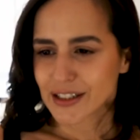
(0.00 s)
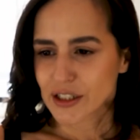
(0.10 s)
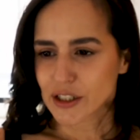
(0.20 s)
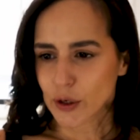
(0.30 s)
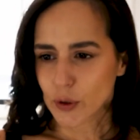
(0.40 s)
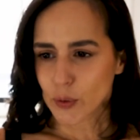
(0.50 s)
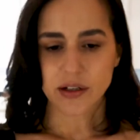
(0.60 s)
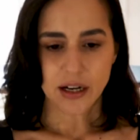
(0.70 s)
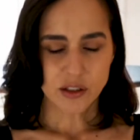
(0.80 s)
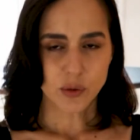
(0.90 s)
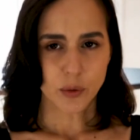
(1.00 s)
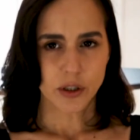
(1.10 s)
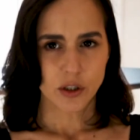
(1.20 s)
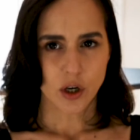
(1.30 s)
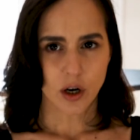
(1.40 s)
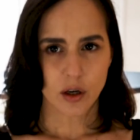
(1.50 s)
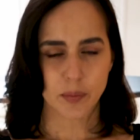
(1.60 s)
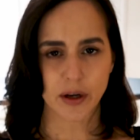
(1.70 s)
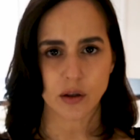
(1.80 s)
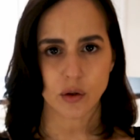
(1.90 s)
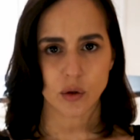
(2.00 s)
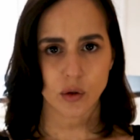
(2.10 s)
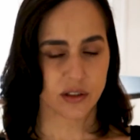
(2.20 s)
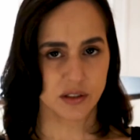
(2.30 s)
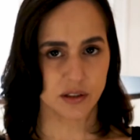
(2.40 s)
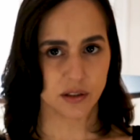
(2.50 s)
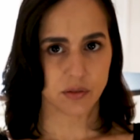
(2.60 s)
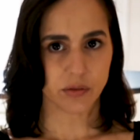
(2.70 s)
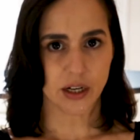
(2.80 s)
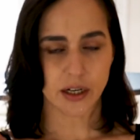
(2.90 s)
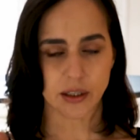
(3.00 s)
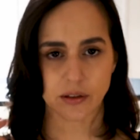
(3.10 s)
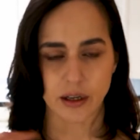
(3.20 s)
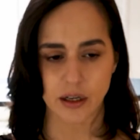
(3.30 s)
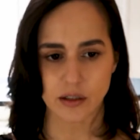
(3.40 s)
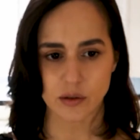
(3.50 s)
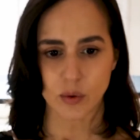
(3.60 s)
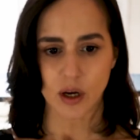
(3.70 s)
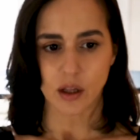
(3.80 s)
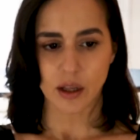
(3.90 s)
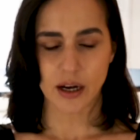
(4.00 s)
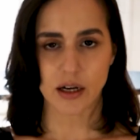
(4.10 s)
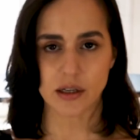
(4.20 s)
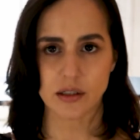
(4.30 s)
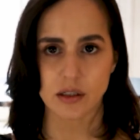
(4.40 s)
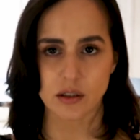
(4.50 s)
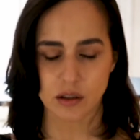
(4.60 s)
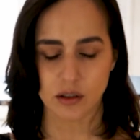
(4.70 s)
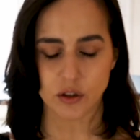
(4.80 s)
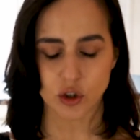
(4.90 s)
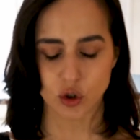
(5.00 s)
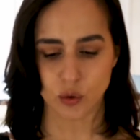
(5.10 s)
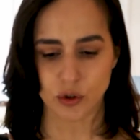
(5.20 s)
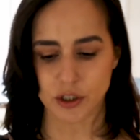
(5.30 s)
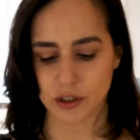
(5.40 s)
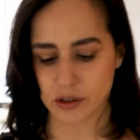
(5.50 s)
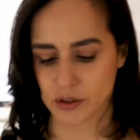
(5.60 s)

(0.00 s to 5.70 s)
So next we're going to talk about sleeve length as well as the shoulder.